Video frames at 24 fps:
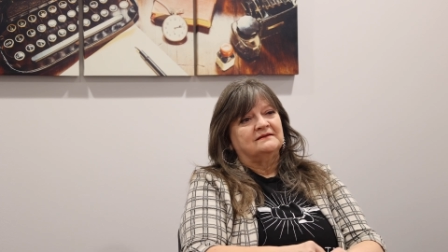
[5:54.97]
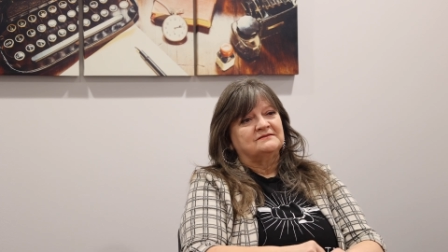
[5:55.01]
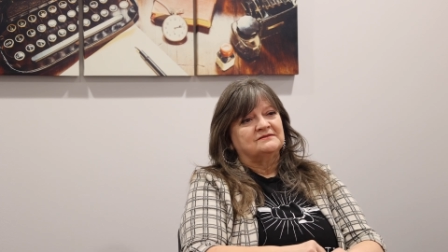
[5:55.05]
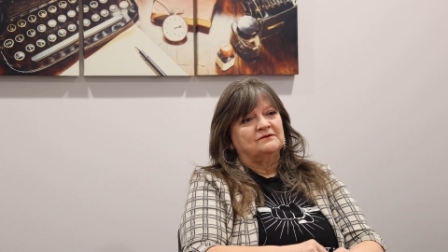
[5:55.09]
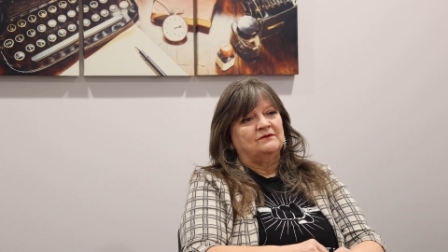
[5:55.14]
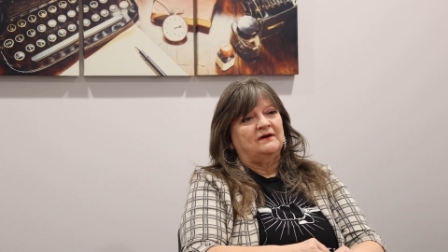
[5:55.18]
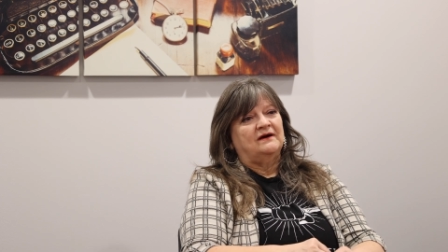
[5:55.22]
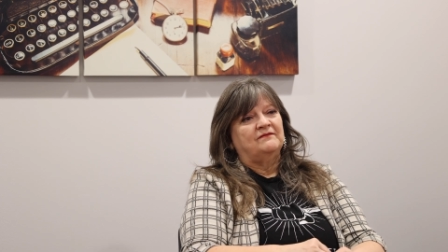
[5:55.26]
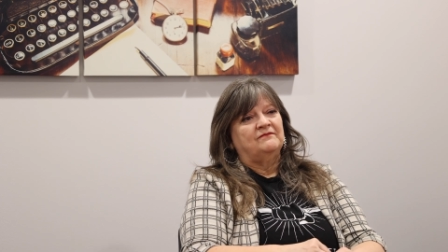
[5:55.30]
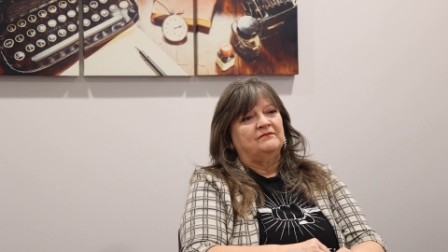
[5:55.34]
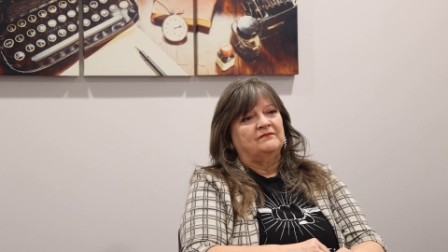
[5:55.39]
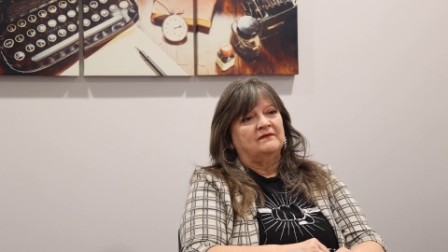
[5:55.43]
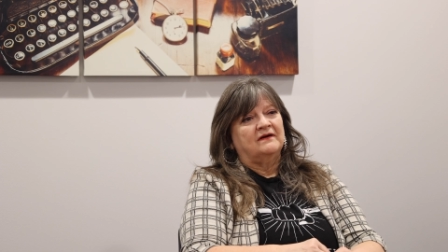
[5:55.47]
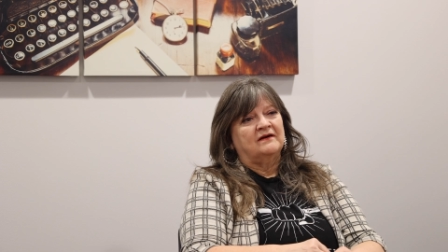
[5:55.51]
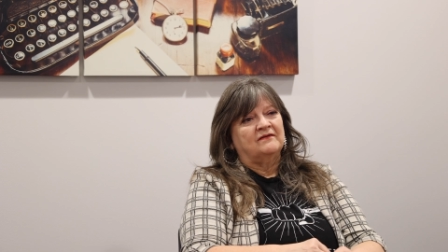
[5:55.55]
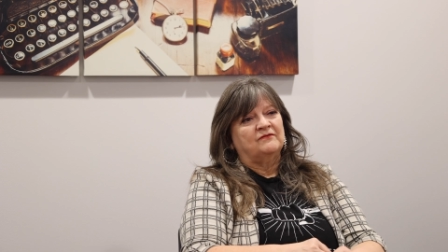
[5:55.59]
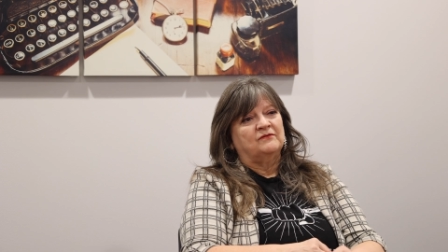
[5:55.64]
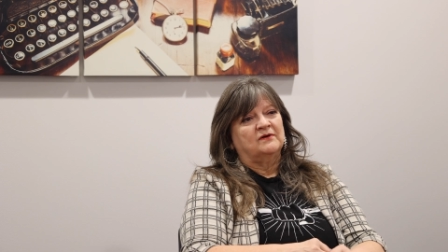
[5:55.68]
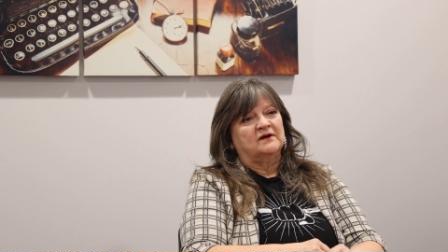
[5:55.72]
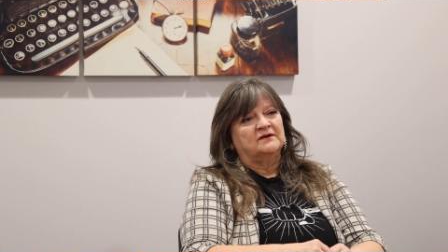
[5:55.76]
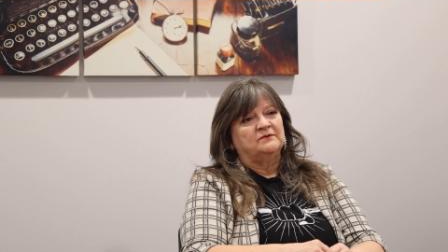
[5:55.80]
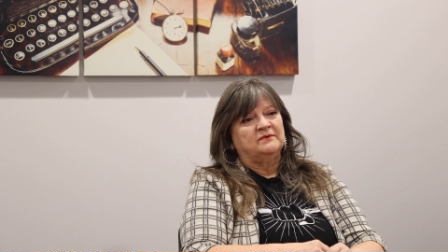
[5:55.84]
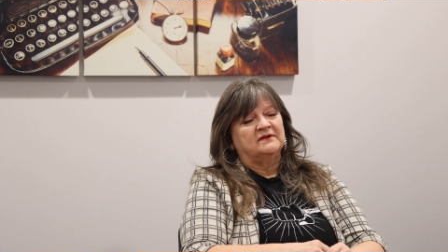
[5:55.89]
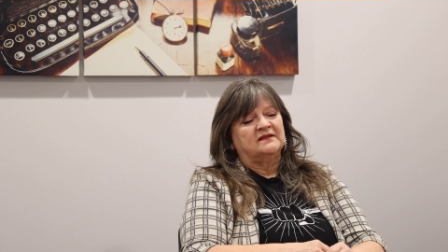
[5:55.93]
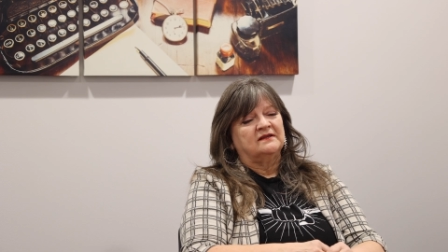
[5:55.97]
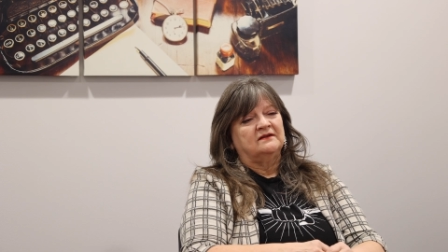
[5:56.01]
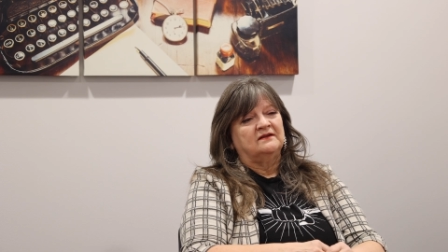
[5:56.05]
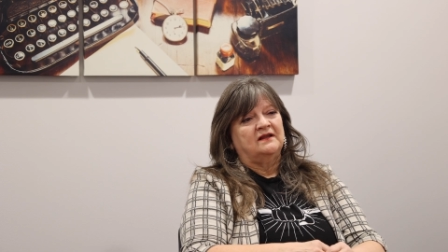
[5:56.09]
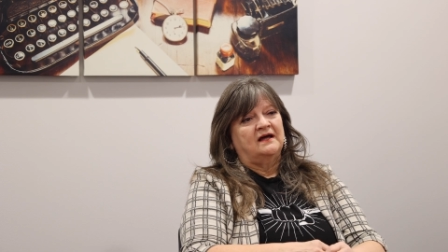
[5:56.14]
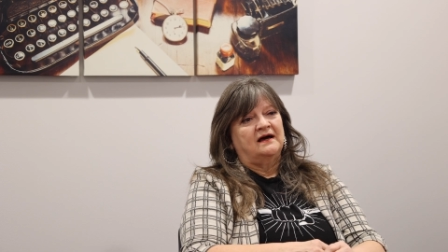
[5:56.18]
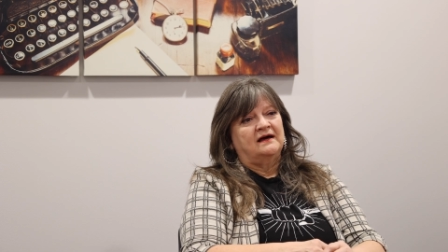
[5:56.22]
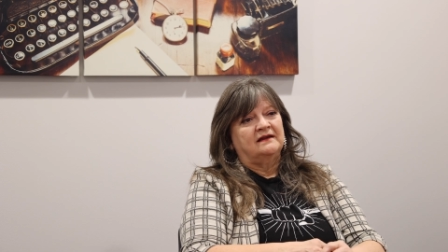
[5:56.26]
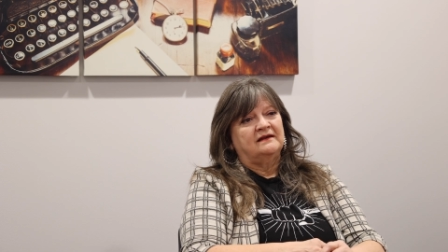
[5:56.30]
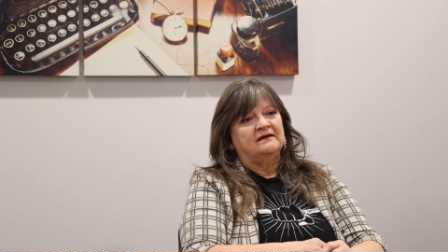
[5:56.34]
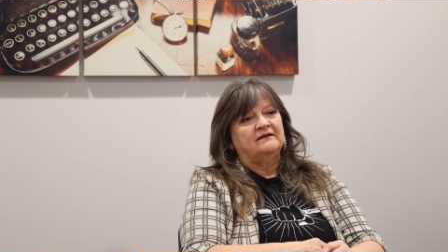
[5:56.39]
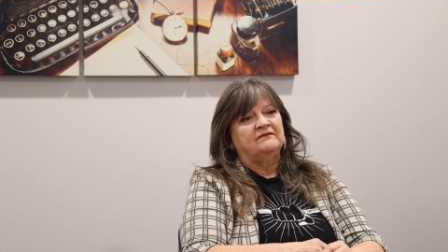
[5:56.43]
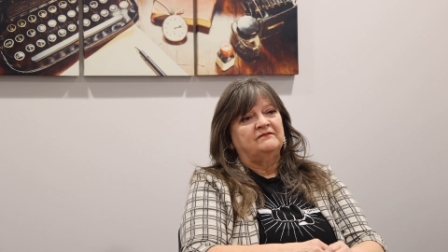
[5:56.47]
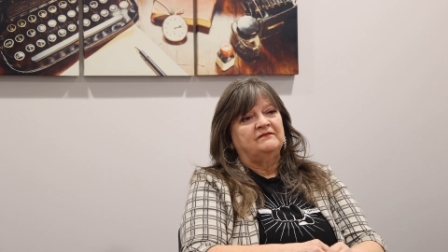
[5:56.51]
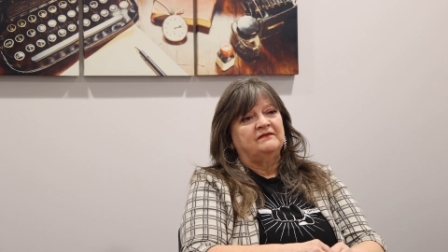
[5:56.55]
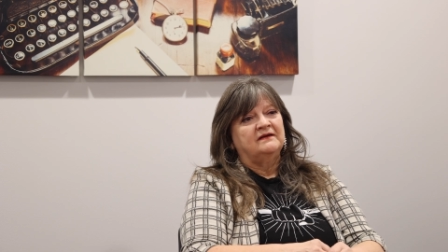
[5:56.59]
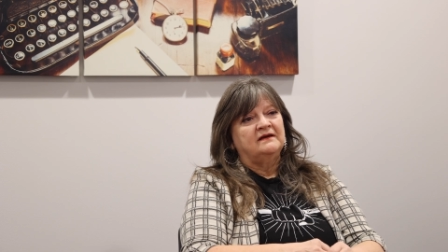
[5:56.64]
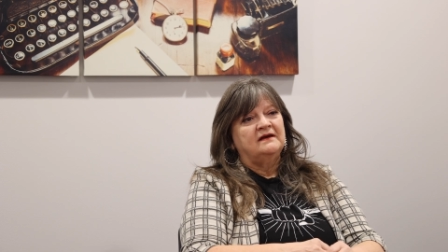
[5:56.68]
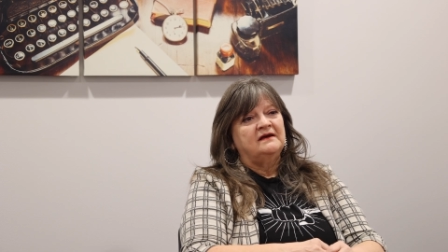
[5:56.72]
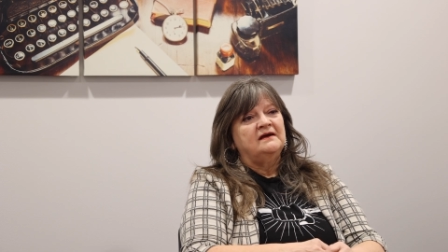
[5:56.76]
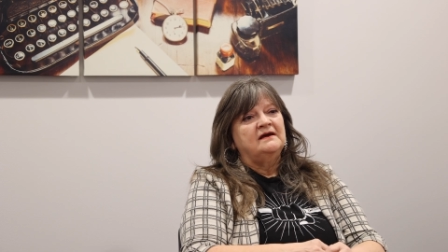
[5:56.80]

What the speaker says: So I've worked with a lot of